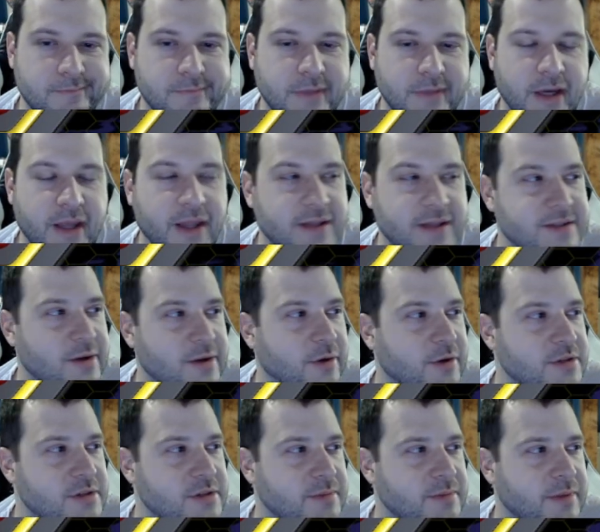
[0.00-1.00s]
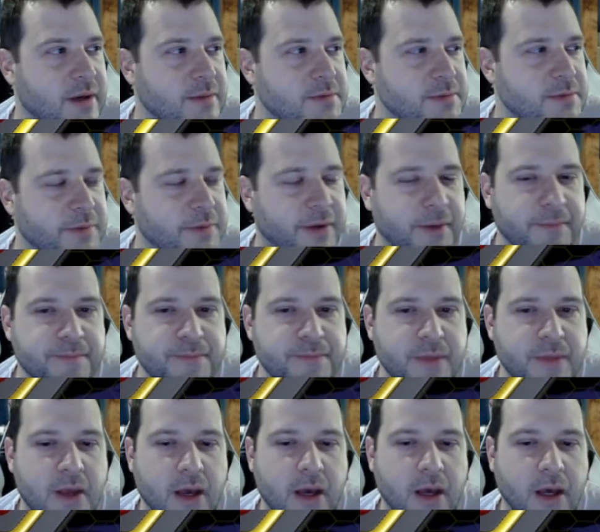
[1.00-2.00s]
And that's how it goes sometimes. But
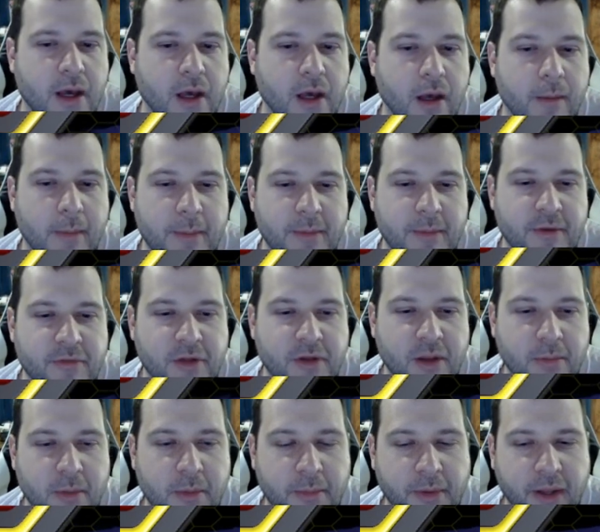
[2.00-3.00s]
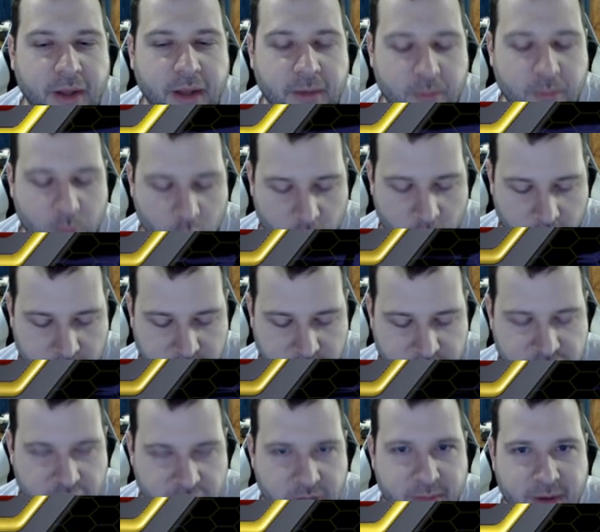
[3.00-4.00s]
I'm definitely going to be playing more
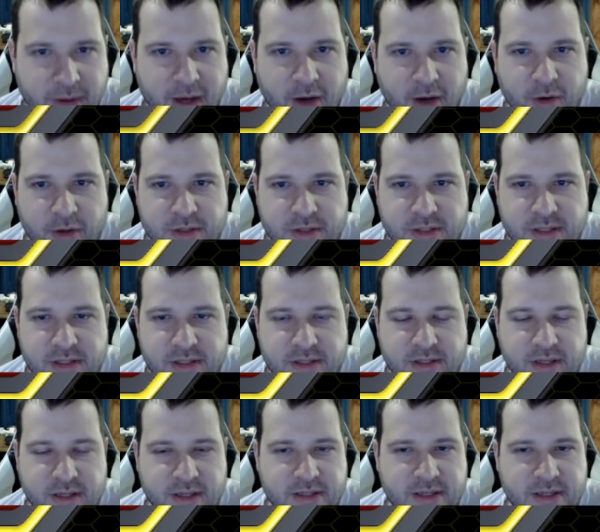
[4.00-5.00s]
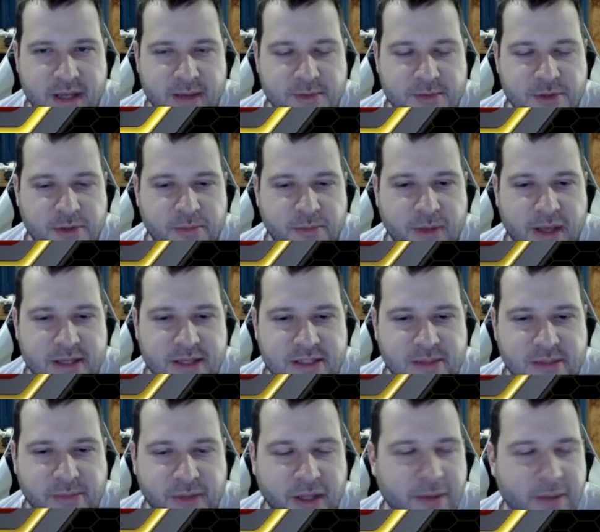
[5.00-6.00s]
Chien-Pao because it's an absolute blast to
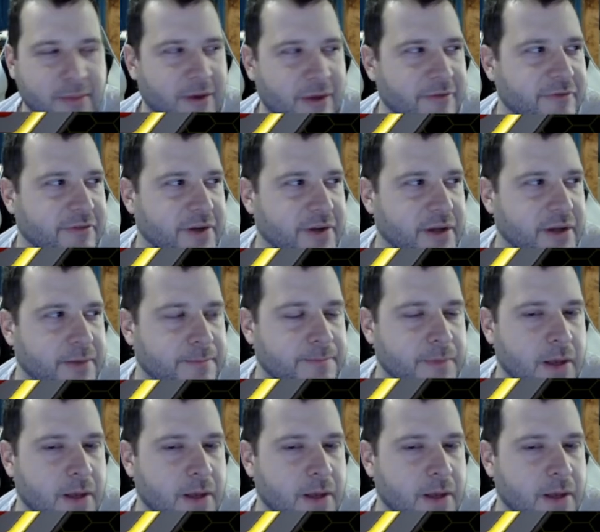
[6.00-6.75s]
play. I'm having fun.